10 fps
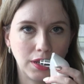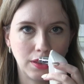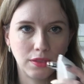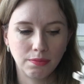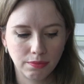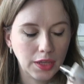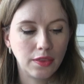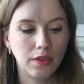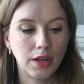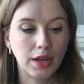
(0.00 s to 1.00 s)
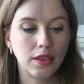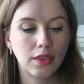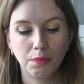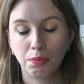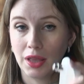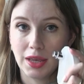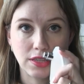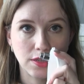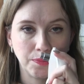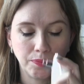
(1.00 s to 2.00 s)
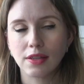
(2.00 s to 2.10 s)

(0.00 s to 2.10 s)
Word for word: in the 9th place.